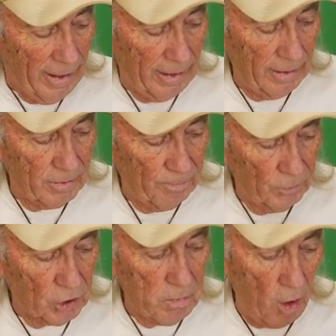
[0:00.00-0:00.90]
and
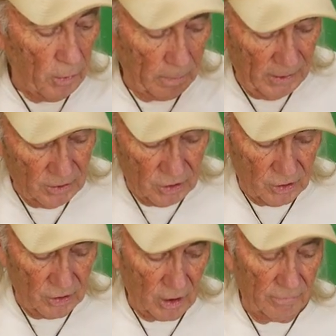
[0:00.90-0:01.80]
the smaller pieces
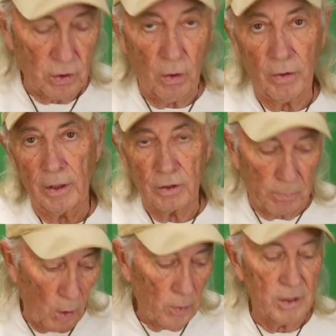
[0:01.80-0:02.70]
and stuff. So it's
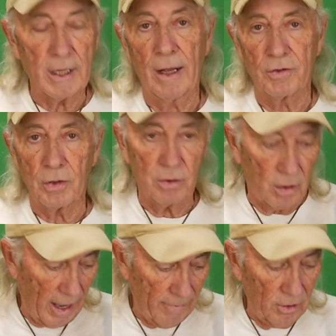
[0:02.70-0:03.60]
broken down, so
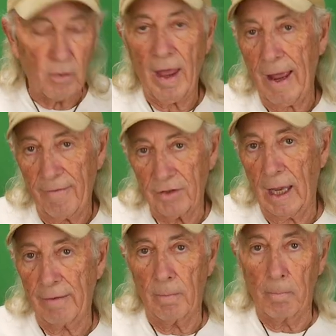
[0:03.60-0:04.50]
don't you don't have to
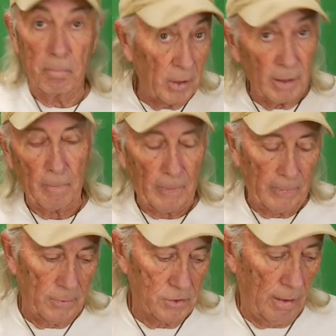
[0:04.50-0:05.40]
have a big
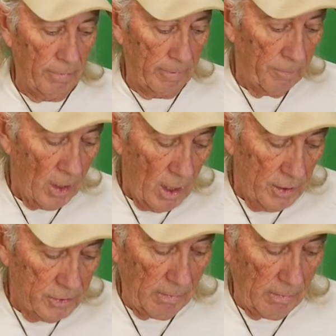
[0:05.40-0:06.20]
printer or something to